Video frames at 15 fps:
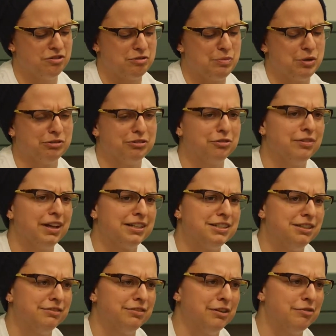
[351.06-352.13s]
who are more
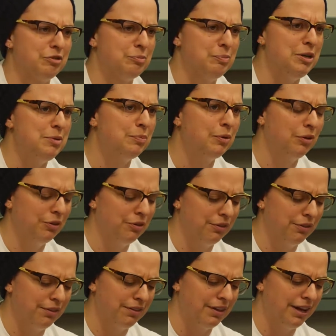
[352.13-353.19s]
reflective of the
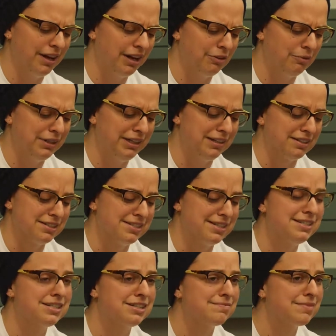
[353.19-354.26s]
people. Uh, we need a
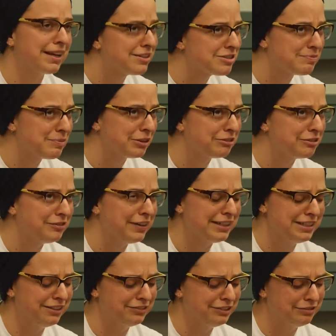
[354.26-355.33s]
system that is more
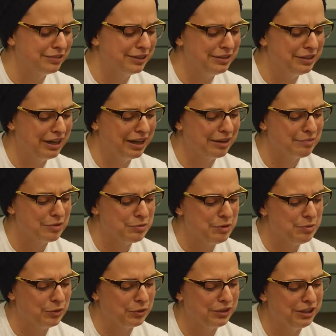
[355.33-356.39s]
reflective of what um, the
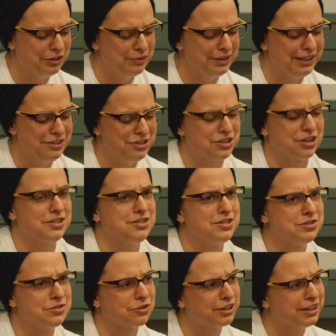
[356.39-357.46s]
people need. We need
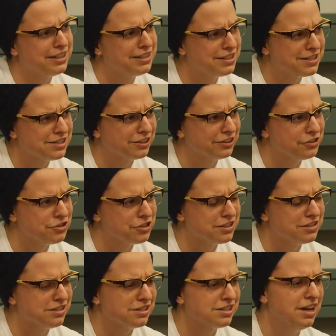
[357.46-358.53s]
justice oriented
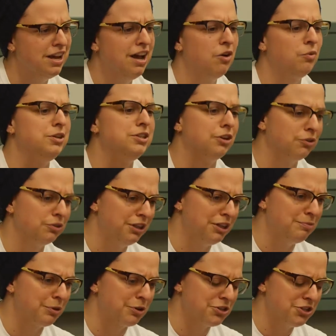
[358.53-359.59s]
solutions. We don't
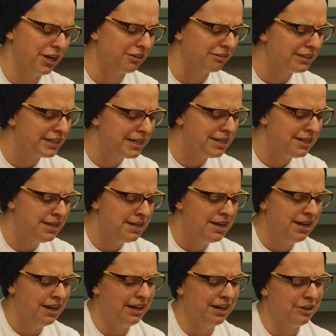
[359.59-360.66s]
need more charity.
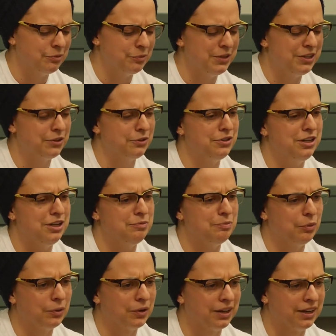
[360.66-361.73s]
Um, we don't need
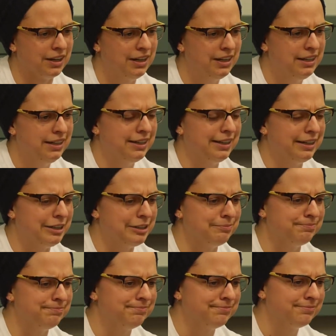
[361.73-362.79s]
more
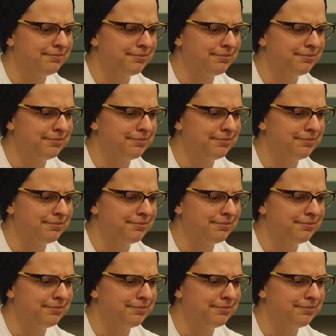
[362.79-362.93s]
um,